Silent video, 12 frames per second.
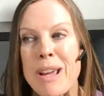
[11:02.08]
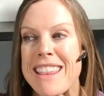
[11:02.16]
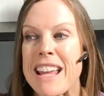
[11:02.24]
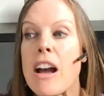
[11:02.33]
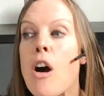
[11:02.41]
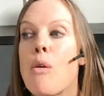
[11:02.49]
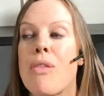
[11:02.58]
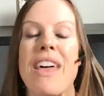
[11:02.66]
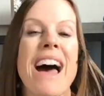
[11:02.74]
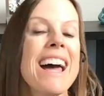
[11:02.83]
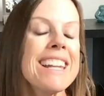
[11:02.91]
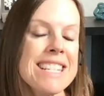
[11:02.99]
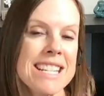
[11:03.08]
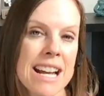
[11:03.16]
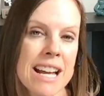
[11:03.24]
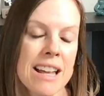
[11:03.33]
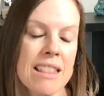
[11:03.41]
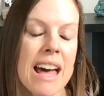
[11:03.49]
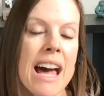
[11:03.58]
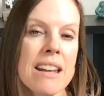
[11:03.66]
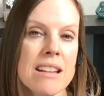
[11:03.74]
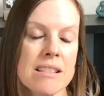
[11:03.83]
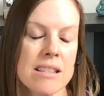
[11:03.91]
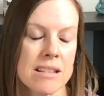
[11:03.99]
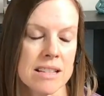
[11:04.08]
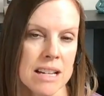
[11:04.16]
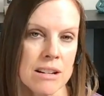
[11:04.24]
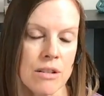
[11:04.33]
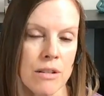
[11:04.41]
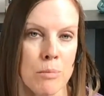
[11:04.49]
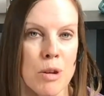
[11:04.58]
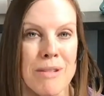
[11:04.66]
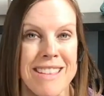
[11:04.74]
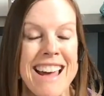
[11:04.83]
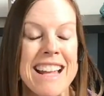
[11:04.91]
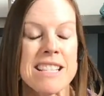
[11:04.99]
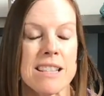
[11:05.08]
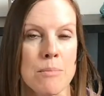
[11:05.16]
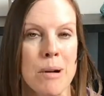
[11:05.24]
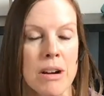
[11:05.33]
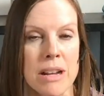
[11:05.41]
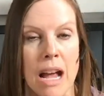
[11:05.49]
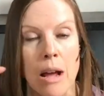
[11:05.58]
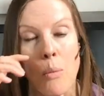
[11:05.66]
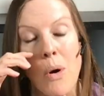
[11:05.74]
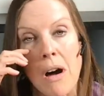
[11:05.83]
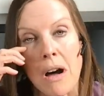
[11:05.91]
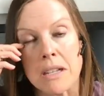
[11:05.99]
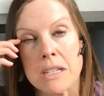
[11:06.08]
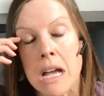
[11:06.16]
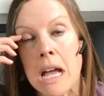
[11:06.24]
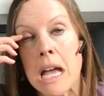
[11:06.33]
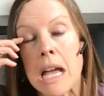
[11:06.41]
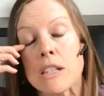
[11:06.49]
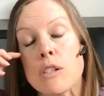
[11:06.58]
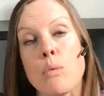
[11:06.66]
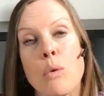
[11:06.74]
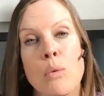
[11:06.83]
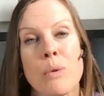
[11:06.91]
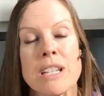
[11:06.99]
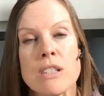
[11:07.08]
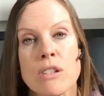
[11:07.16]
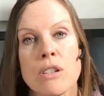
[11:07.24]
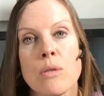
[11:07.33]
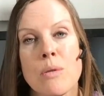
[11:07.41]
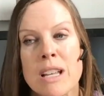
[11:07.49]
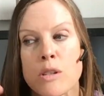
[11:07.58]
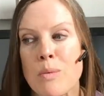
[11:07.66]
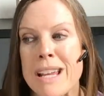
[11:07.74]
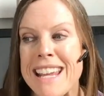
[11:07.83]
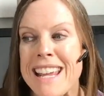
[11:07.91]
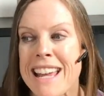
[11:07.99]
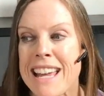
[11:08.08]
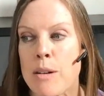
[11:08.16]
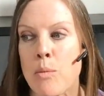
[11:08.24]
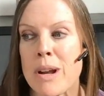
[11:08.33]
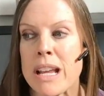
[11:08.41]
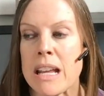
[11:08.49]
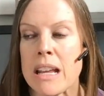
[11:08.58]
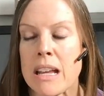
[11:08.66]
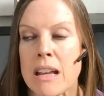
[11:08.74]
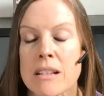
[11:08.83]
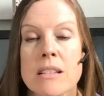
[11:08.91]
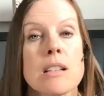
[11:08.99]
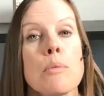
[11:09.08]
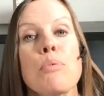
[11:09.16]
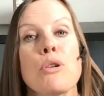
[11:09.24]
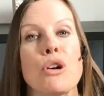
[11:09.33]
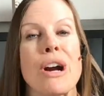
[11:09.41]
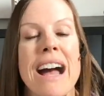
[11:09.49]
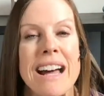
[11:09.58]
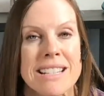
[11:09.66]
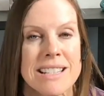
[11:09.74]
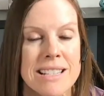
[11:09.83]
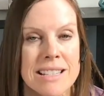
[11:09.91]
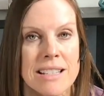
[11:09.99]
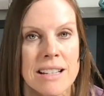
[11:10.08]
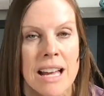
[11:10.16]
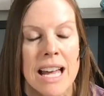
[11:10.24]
we think, "Oh, that that is the standard of beauty that's the body i want so what we do is we we suppress